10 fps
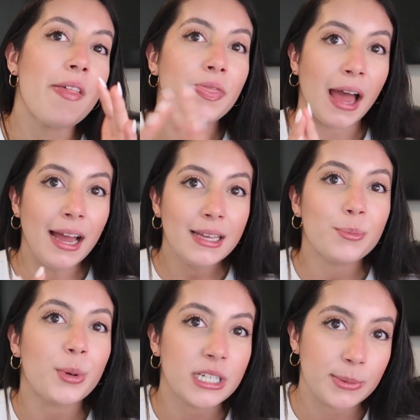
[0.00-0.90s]
that
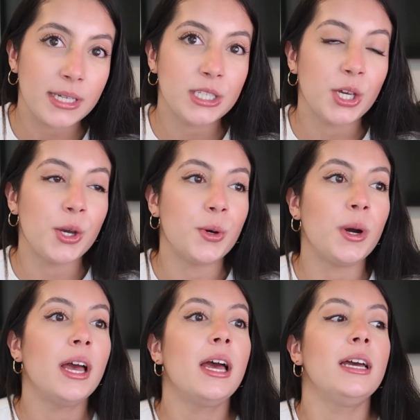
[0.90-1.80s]
brings me to
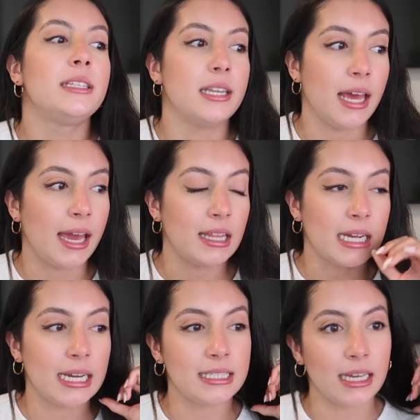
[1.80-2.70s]
today
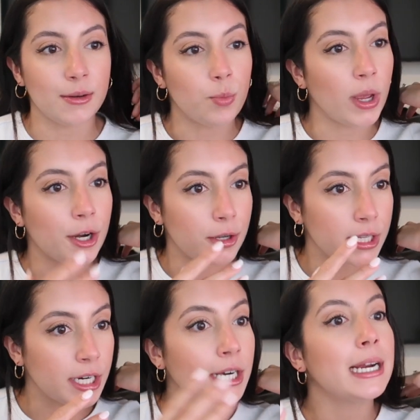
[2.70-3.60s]
like i said way
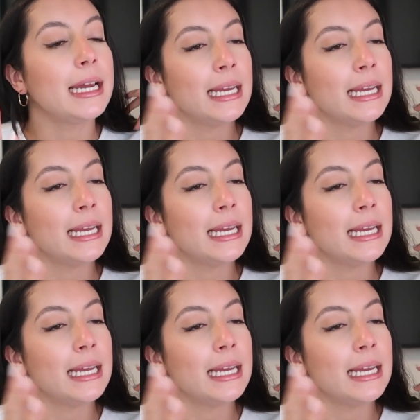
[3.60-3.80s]
earlier